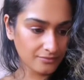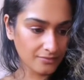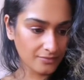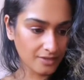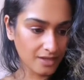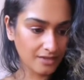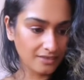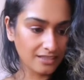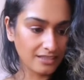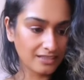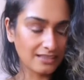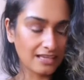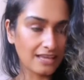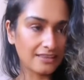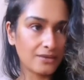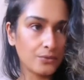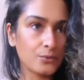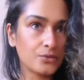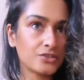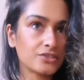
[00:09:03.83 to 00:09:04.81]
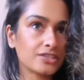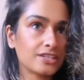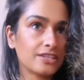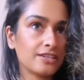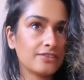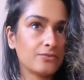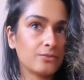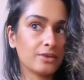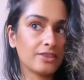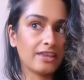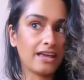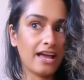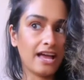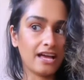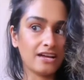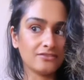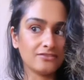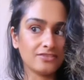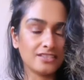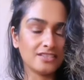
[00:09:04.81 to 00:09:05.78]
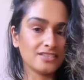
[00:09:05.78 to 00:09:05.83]
I think that they're wondering if what they have
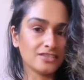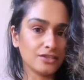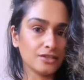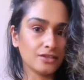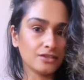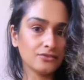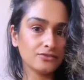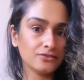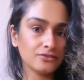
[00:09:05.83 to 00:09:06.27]
is enough.